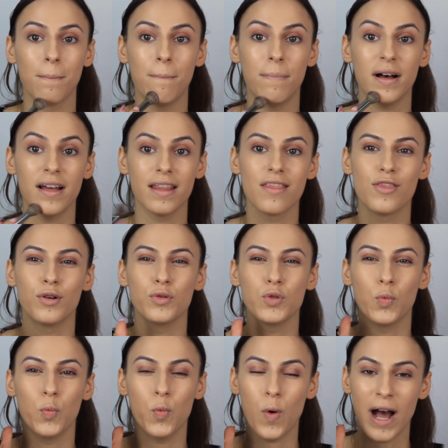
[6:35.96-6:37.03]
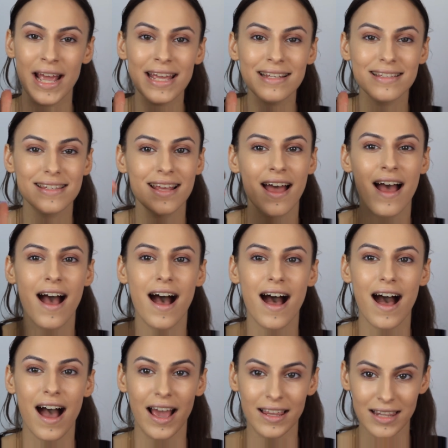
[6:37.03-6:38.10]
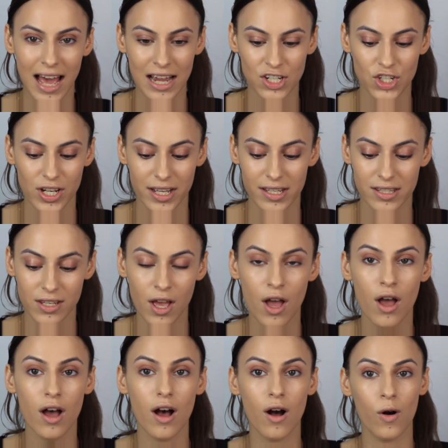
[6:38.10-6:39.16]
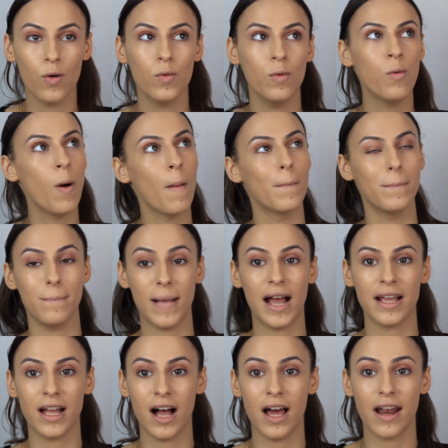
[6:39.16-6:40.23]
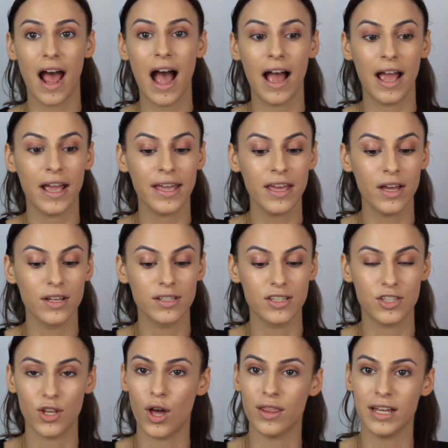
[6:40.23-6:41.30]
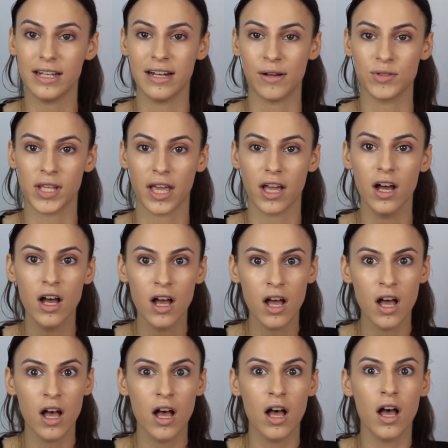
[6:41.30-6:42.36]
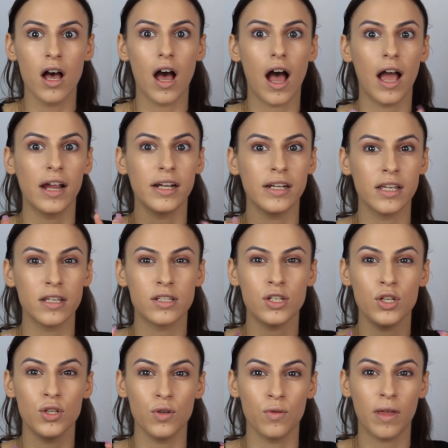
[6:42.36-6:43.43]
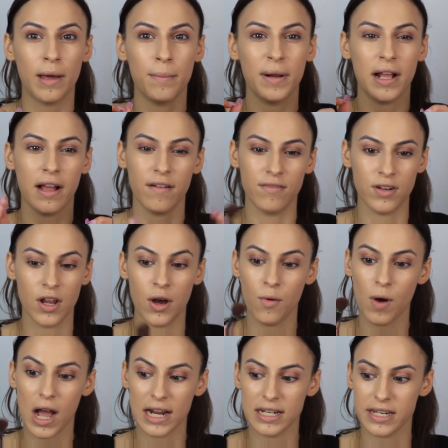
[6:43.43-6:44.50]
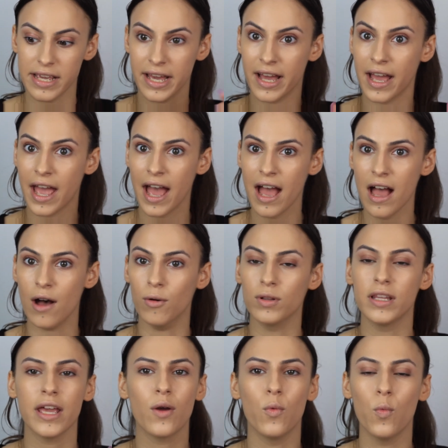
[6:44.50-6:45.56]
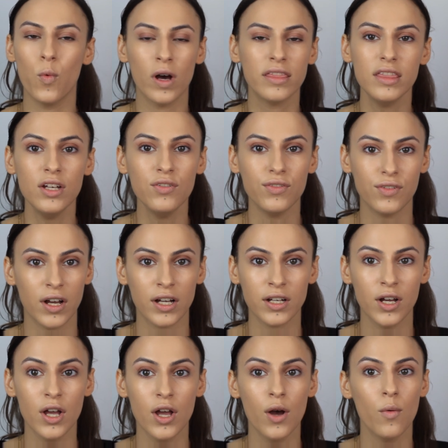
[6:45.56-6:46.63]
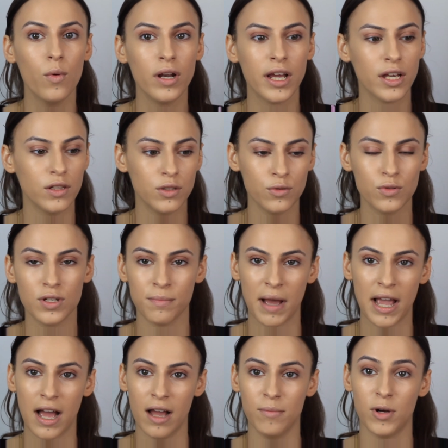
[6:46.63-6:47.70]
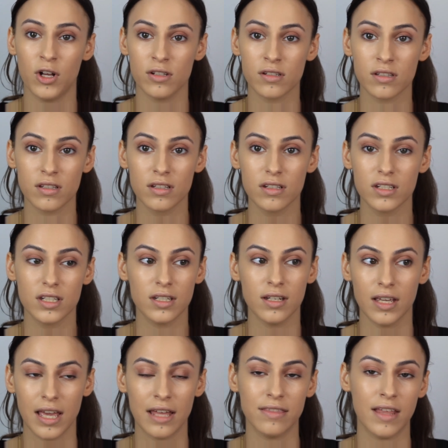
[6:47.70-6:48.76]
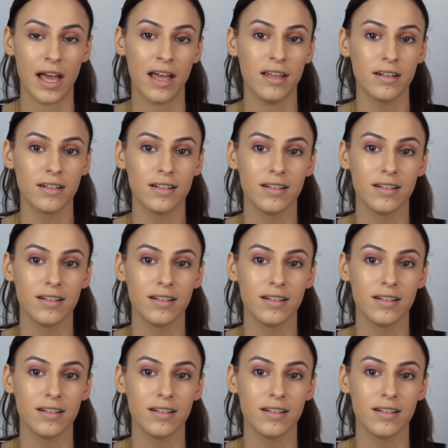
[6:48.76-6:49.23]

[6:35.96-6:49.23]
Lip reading: but those white eyelashes, oh my god, I saw that and I was like, oh, I need to do that, but I have no idea how. Like, what the fuck would I glue to my eyeballs to get that?